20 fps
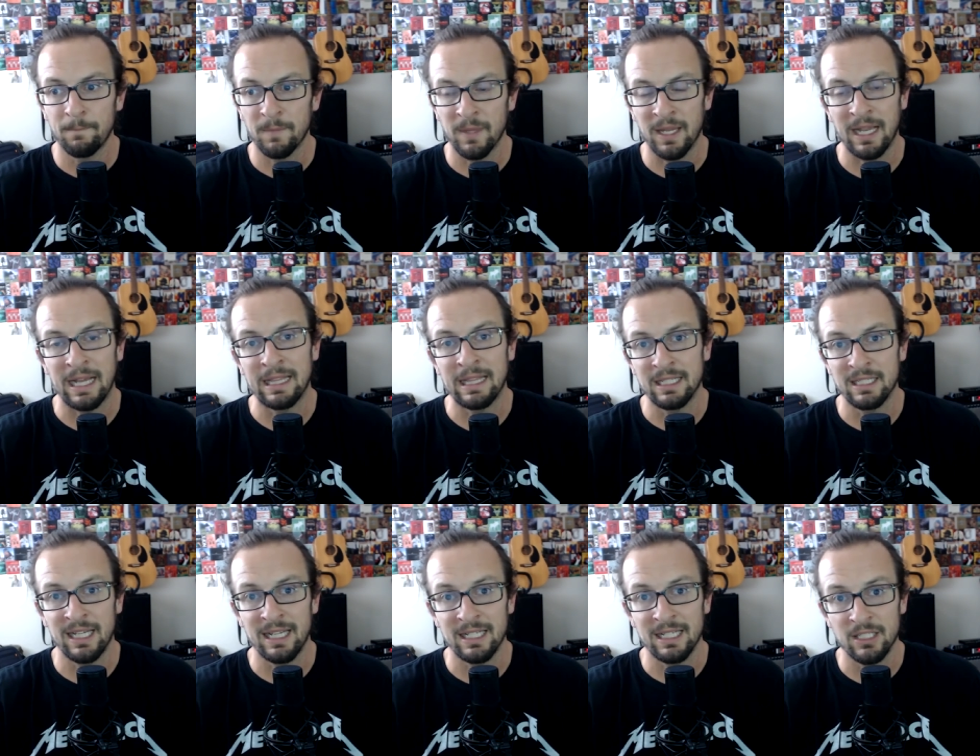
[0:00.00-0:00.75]
gotten the
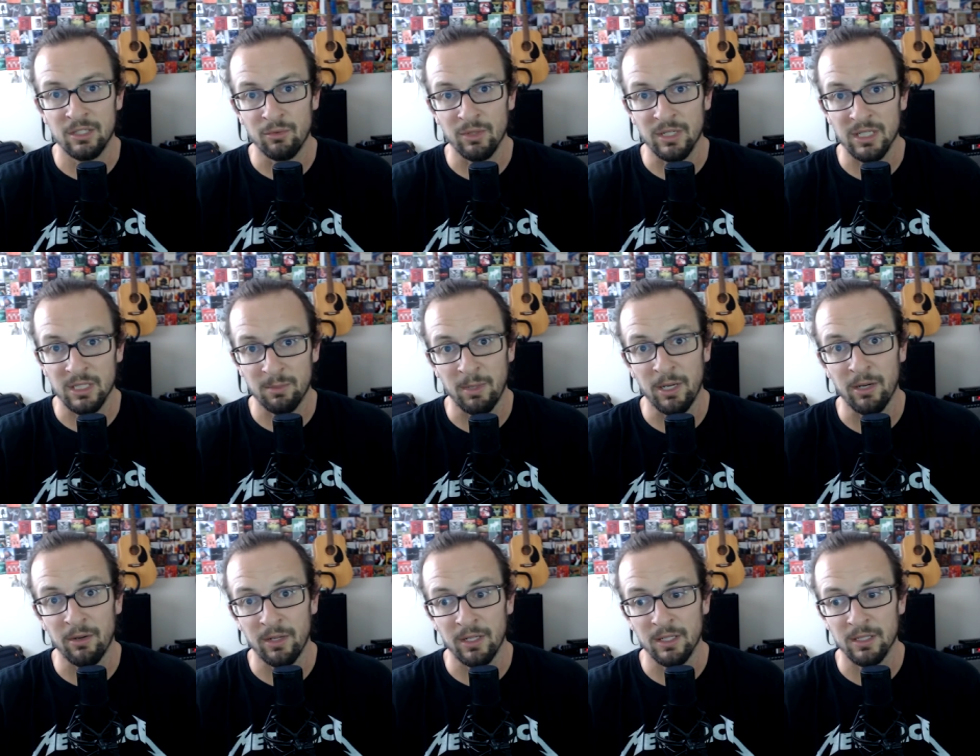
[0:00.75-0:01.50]
chance to
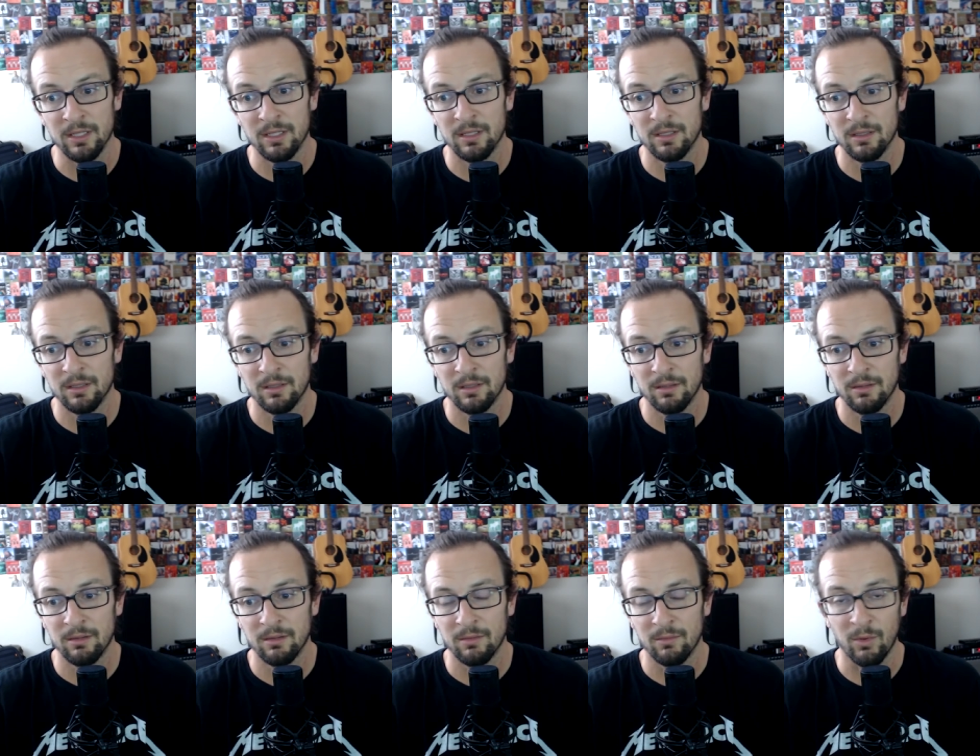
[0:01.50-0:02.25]
experience
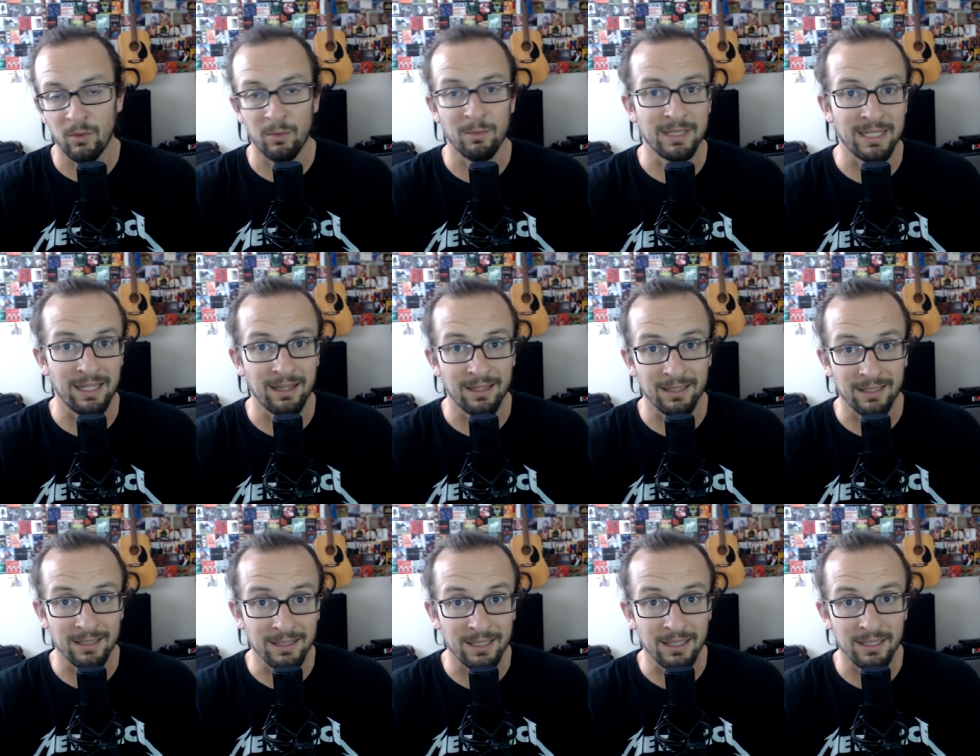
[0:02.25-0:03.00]
what
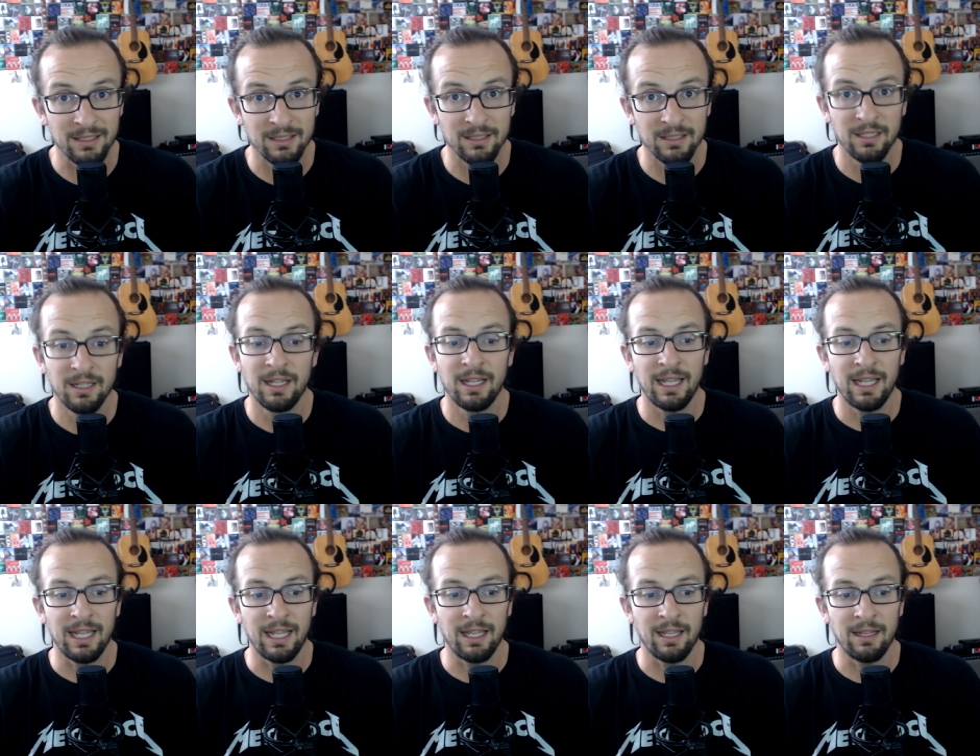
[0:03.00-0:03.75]
Metallica does,
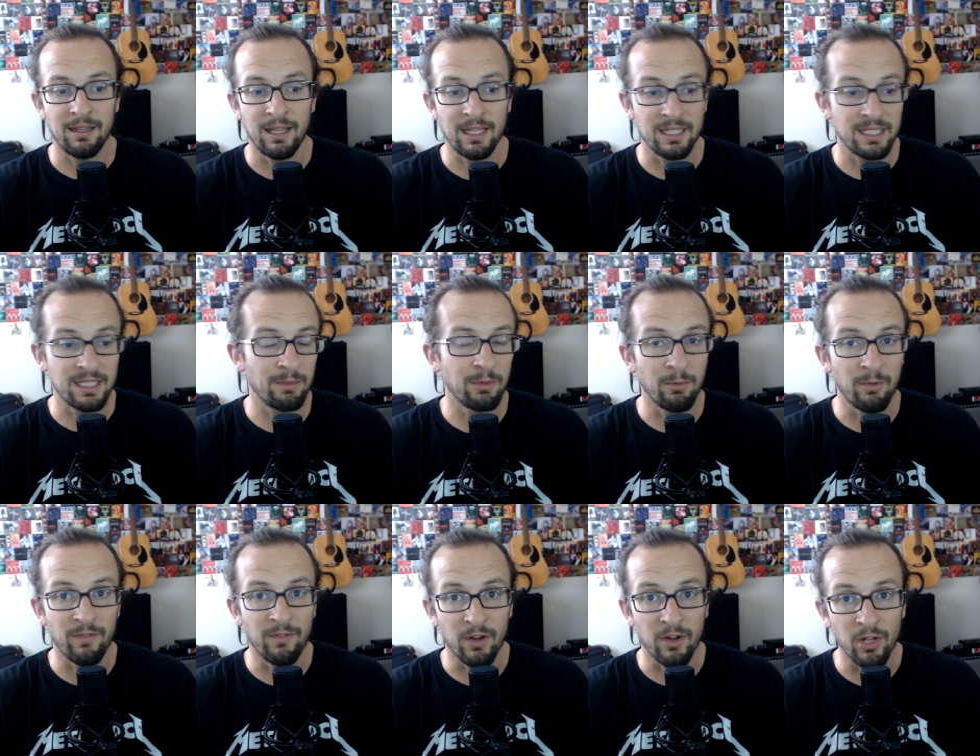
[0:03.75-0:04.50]
and they seem
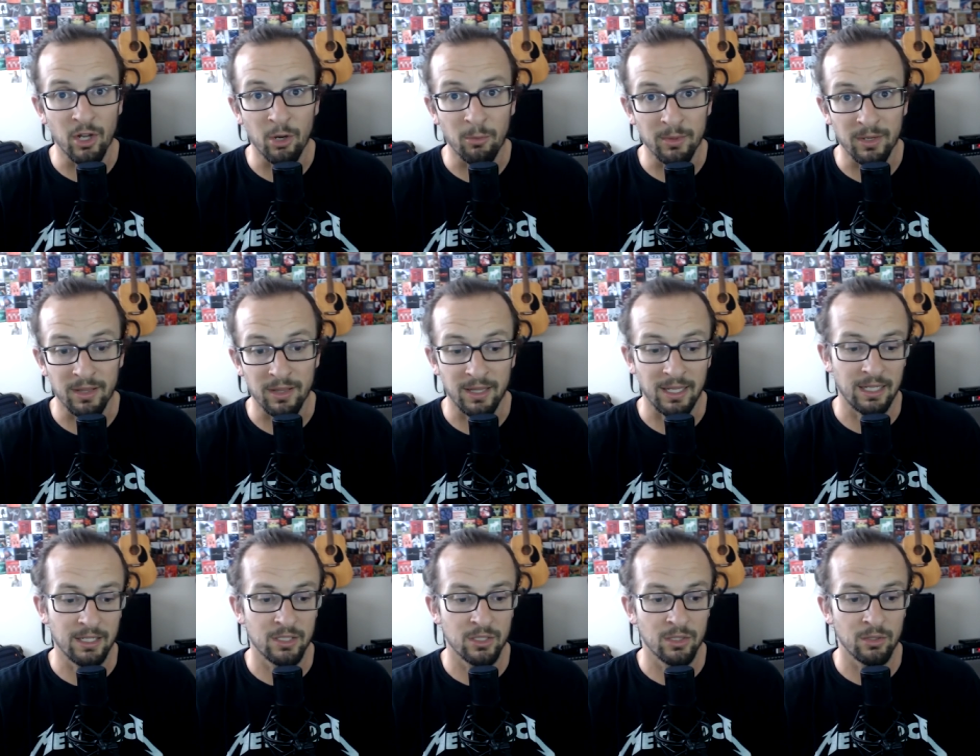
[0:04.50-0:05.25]
to be very open to
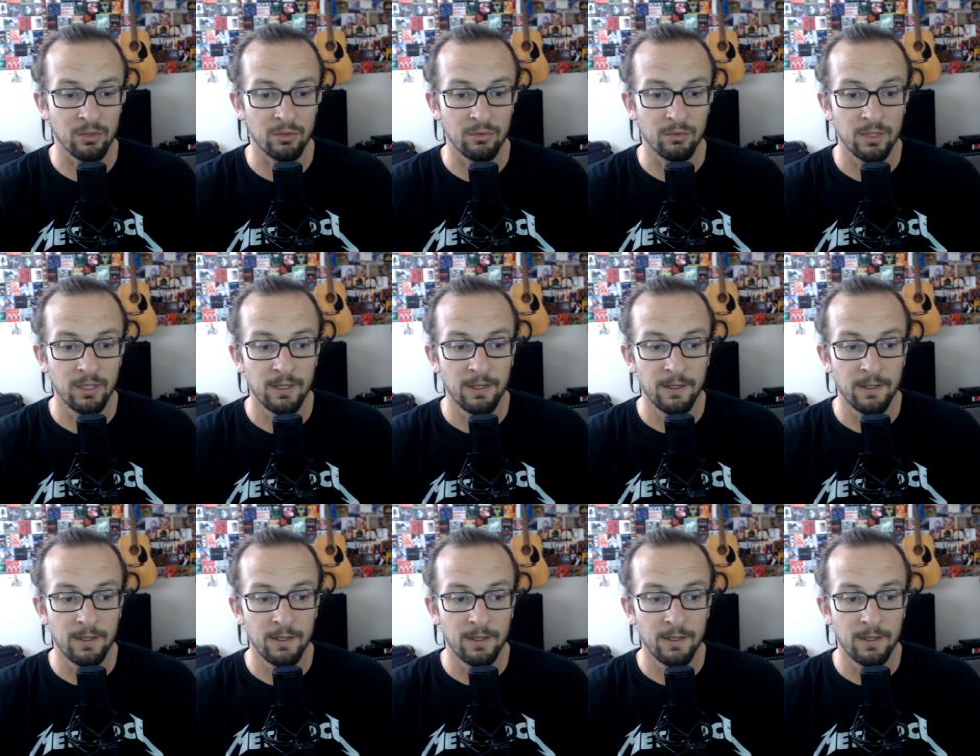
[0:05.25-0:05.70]
that. So